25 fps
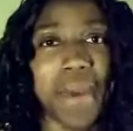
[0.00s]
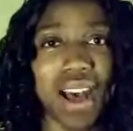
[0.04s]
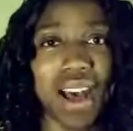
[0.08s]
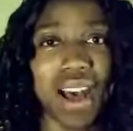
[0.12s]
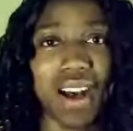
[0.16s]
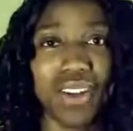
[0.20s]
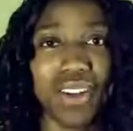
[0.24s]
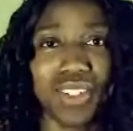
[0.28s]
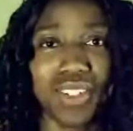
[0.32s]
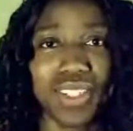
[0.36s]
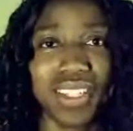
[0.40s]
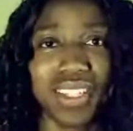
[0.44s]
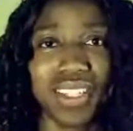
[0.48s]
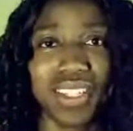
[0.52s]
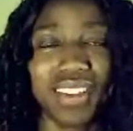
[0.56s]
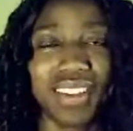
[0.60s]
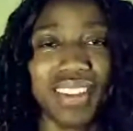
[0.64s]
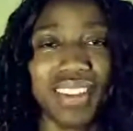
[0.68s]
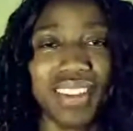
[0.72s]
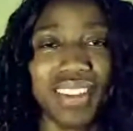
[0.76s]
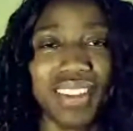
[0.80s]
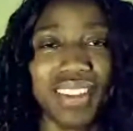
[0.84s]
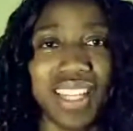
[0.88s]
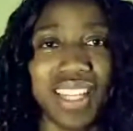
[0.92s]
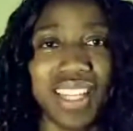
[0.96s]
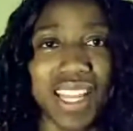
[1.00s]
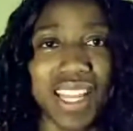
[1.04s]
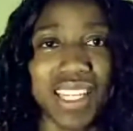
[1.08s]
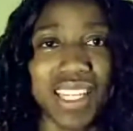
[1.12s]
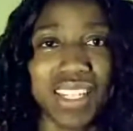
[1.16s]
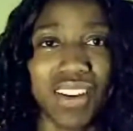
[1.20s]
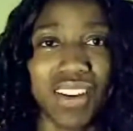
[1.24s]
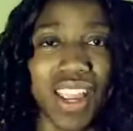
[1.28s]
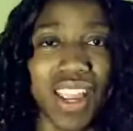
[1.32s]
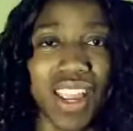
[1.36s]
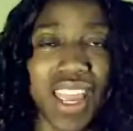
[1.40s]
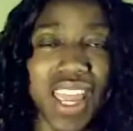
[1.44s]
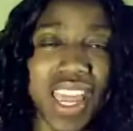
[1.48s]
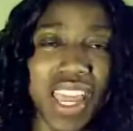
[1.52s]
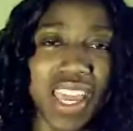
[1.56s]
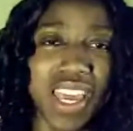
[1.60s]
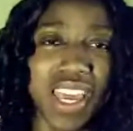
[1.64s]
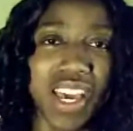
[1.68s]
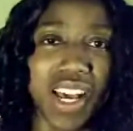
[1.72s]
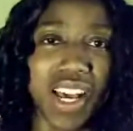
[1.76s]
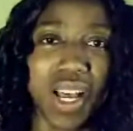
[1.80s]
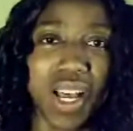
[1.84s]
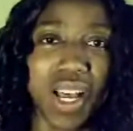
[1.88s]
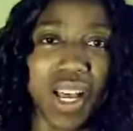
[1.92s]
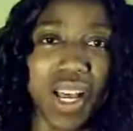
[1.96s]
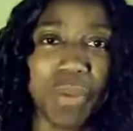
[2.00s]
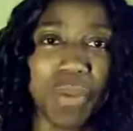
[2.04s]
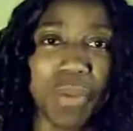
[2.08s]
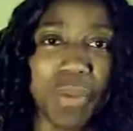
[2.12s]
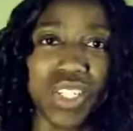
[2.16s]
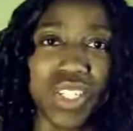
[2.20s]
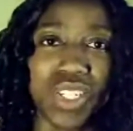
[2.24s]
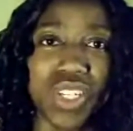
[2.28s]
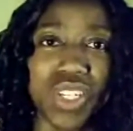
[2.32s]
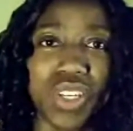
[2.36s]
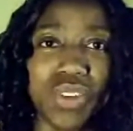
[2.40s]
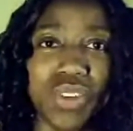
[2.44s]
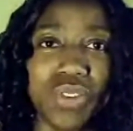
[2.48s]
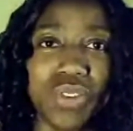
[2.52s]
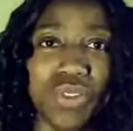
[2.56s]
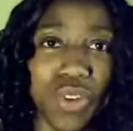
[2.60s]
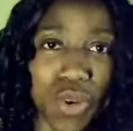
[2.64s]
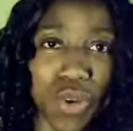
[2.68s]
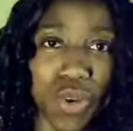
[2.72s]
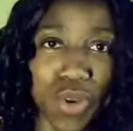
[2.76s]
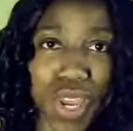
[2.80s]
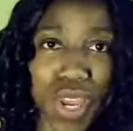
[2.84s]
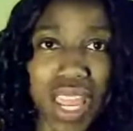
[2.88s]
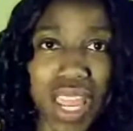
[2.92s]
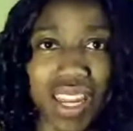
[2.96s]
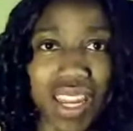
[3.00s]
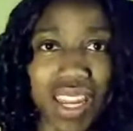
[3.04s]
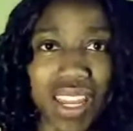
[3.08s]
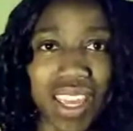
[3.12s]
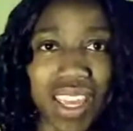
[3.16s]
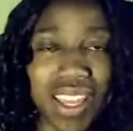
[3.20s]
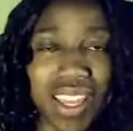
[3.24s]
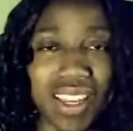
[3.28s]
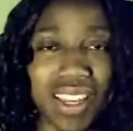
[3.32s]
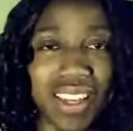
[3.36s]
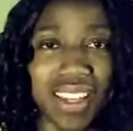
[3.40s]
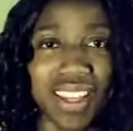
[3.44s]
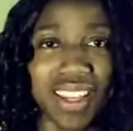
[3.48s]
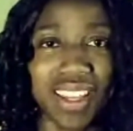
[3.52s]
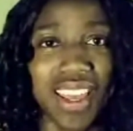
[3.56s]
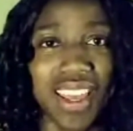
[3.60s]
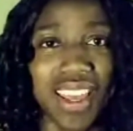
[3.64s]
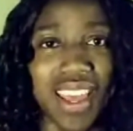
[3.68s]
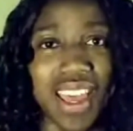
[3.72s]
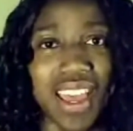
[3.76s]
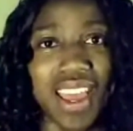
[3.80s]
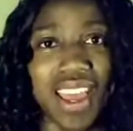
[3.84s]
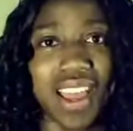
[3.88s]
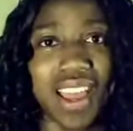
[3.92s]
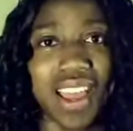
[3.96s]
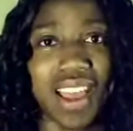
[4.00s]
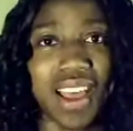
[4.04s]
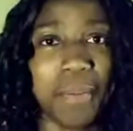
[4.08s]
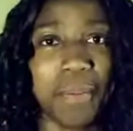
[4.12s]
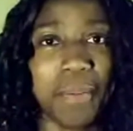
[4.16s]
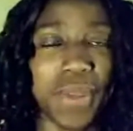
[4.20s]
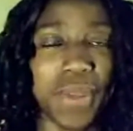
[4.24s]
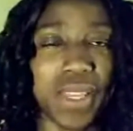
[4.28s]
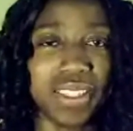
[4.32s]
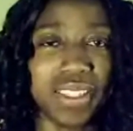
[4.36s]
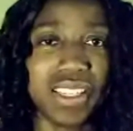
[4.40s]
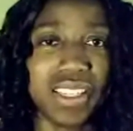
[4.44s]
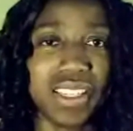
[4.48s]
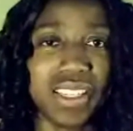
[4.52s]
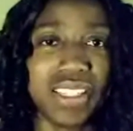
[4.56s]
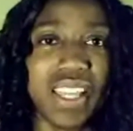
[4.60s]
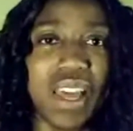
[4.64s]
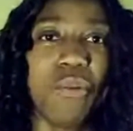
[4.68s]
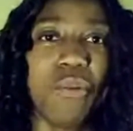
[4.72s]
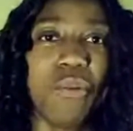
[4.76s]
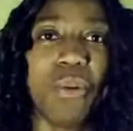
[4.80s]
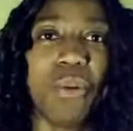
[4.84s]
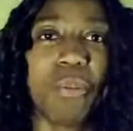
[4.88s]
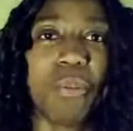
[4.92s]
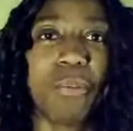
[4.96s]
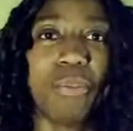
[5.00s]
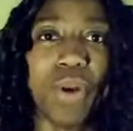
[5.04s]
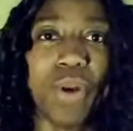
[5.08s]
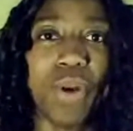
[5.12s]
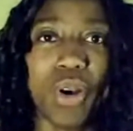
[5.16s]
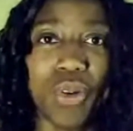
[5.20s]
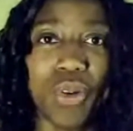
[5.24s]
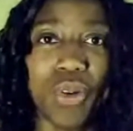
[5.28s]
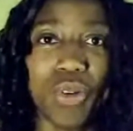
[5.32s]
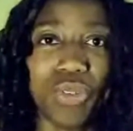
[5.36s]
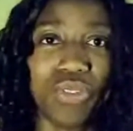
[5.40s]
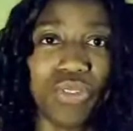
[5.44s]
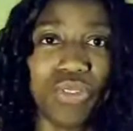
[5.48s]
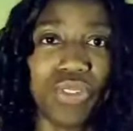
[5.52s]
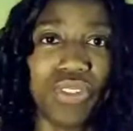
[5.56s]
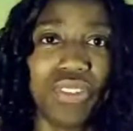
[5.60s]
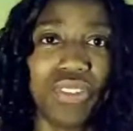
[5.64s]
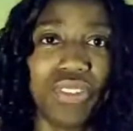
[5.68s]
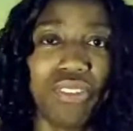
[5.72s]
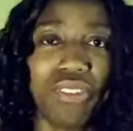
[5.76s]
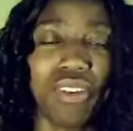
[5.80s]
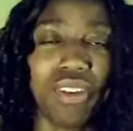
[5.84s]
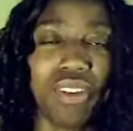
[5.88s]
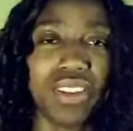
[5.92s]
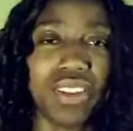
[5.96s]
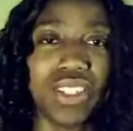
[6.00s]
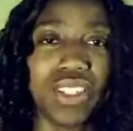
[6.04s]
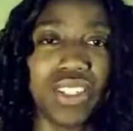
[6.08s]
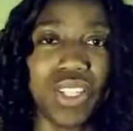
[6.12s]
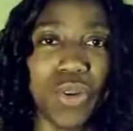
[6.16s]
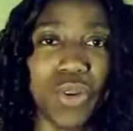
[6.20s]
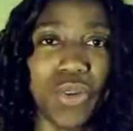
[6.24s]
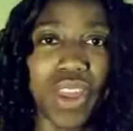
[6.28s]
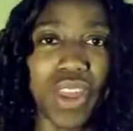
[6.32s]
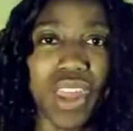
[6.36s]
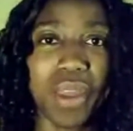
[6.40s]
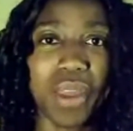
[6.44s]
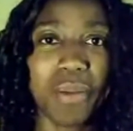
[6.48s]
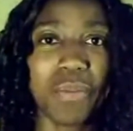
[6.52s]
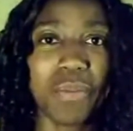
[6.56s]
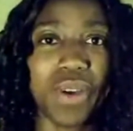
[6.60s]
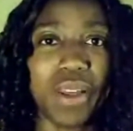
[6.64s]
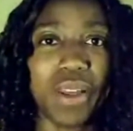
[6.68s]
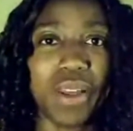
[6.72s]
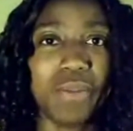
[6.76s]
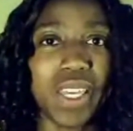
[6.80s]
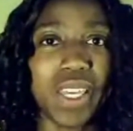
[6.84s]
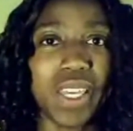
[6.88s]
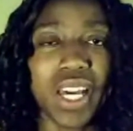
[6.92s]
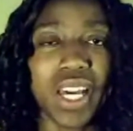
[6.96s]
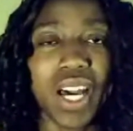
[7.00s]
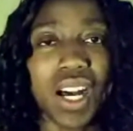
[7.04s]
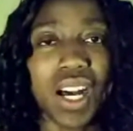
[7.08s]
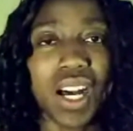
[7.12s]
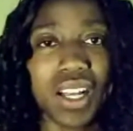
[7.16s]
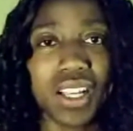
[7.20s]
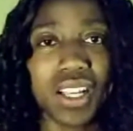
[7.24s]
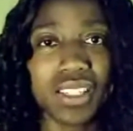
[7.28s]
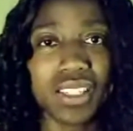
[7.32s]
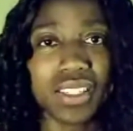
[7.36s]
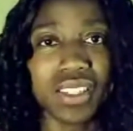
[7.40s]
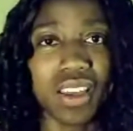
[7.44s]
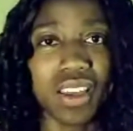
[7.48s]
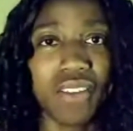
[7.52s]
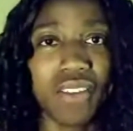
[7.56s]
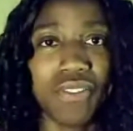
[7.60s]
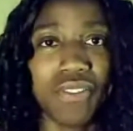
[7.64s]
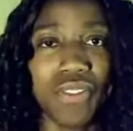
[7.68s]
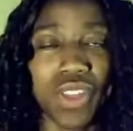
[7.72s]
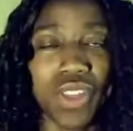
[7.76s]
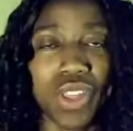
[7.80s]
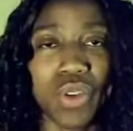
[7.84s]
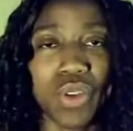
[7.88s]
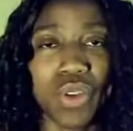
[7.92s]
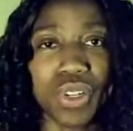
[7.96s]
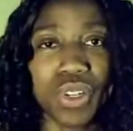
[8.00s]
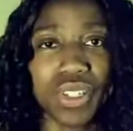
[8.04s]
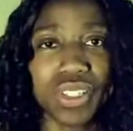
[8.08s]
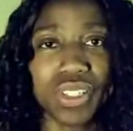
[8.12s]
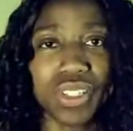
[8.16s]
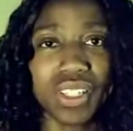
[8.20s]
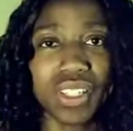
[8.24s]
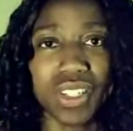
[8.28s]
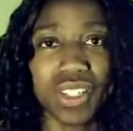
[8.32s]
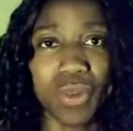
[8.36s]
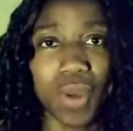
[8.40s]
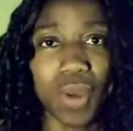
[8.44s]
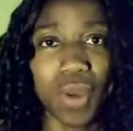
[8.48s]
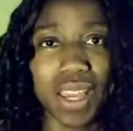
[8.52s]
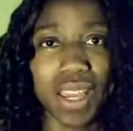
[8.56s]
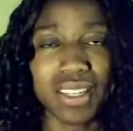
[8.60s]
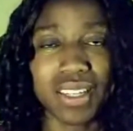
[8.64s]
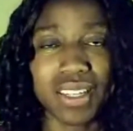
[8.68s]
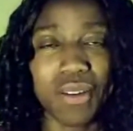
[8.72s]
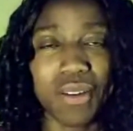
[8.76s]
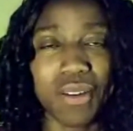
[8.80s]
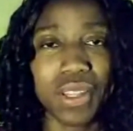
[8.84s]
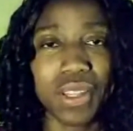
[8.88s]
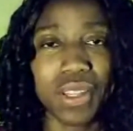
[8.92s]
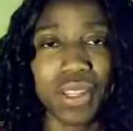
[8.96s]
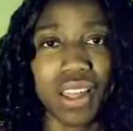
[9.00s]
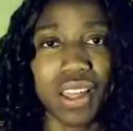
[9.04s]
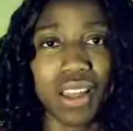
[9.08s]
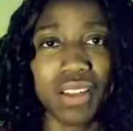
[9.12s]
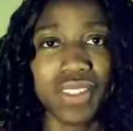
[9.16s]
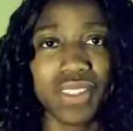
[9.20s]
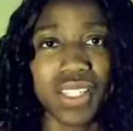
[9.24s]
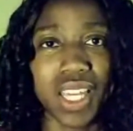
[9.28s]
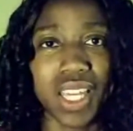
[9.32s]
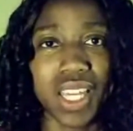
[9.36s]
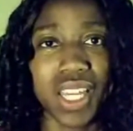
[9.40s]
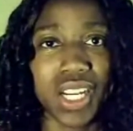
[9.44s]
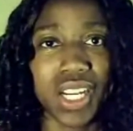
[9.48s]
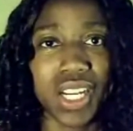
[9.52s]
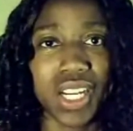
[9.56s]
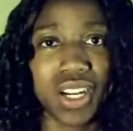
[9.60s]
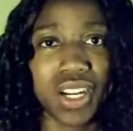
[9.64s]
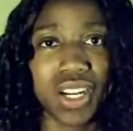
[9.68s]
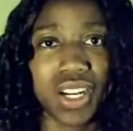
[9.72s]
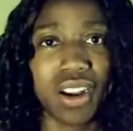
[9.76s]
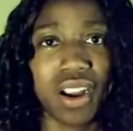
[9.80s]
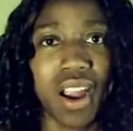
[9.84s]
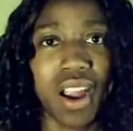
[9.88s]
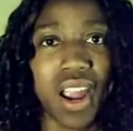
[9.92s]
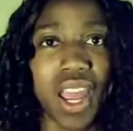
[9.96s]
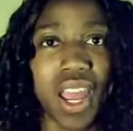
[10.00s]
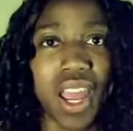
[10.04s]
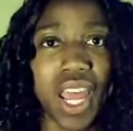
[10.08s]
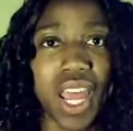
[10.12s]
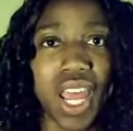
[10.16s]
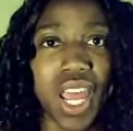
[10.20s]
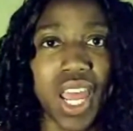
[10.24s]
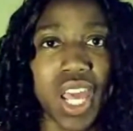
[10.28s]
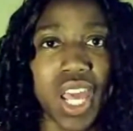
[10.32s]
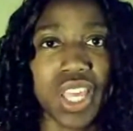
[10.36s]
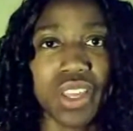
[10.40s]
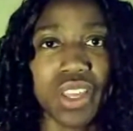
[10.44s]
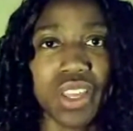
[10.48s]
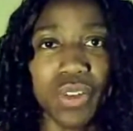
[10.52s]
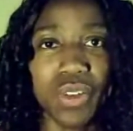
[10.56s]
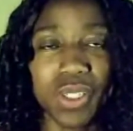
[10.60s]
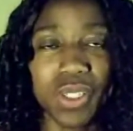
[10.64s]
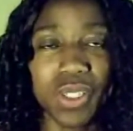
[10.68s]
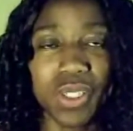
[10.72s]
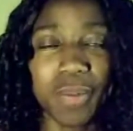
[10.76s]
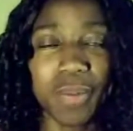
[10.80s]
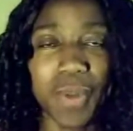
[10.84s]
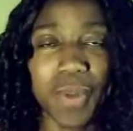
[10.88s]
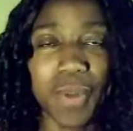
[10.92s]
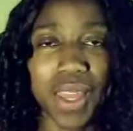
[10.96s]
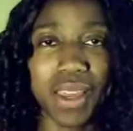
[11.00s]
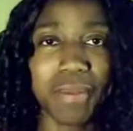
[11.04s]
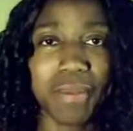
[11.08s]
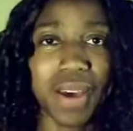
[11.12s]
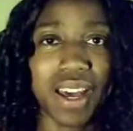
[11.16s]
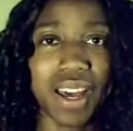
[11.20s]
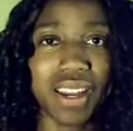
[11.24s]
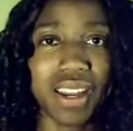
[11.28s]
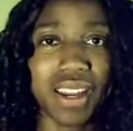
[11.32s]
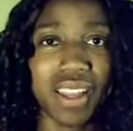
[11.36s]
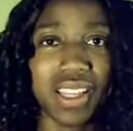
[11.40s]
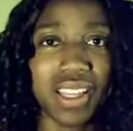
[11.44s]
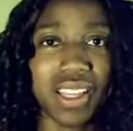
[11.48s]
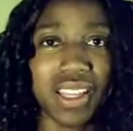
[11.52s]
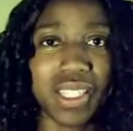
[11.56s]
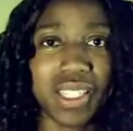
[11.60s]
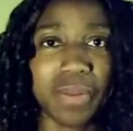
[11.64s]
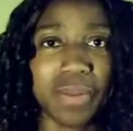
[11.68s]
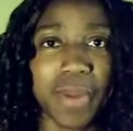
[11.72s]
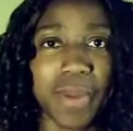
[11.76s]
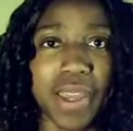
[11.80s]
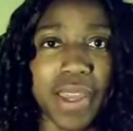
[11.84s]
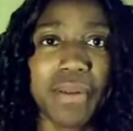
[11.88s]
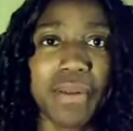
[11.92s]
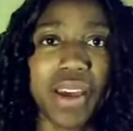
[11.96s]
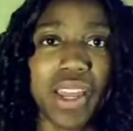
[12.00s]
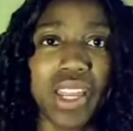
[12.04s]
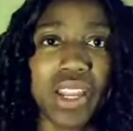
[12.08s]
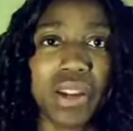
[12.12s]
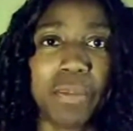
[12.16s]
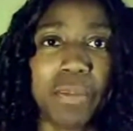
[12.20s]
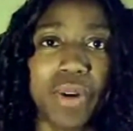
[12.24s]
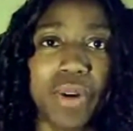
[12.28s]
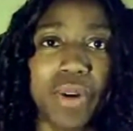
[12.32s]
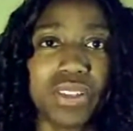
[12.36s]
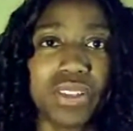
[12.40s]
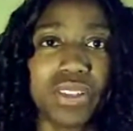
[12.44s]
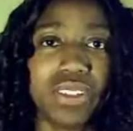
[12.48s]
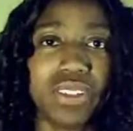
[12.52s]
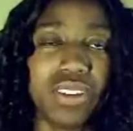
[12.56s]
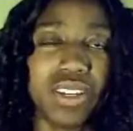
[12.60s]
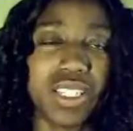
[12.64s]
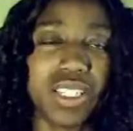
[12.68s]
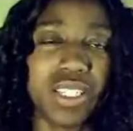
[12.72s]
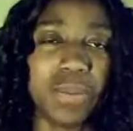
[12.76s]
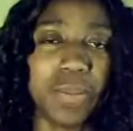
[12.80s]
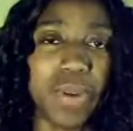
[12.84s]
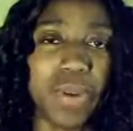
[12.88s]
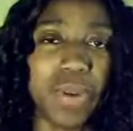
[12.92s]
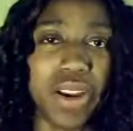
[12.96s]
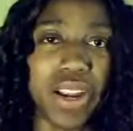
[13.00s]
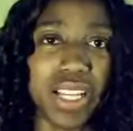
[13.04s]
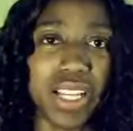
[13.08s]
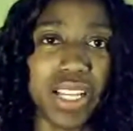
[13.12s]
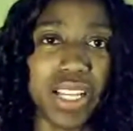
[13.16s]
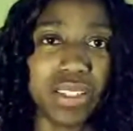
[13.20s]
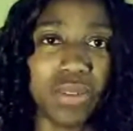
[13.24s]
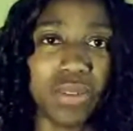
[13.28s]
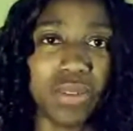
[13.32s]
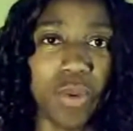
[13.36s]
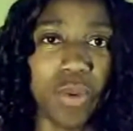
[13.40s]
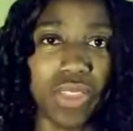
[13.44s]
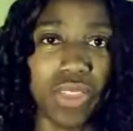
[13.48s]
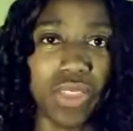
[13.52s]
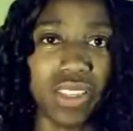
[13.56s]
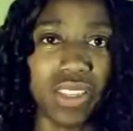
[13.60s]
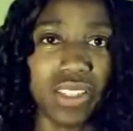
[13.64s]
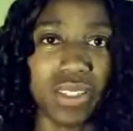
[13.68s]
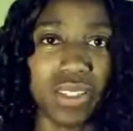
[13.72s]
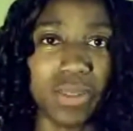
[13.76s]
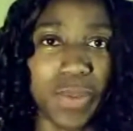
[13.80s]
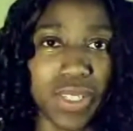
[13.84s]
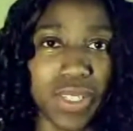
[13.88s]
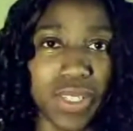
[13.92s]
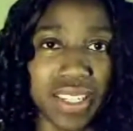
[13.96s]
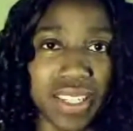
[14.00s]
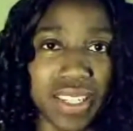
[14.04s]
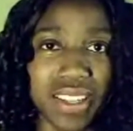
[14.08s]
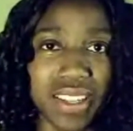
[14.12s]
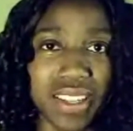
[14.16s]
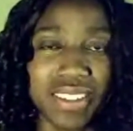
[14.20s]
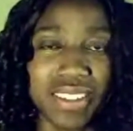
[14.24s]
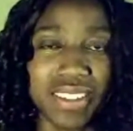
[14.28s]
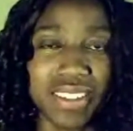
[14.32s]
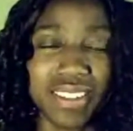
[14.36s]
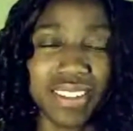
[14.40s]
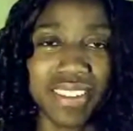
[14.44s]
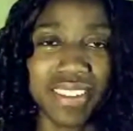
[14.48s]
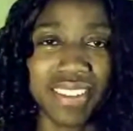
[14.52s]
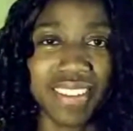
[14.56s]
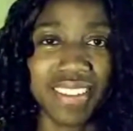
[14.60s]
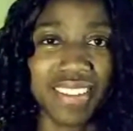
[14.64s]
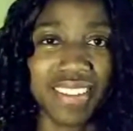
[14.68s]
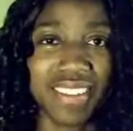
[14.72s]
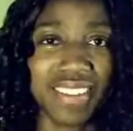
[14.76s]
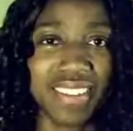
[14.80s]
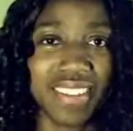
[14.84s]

about secondary income that you've created, a business that we're both doing, but because of your situation, I would love to hear you speak about it and speak about your personal experience with this business.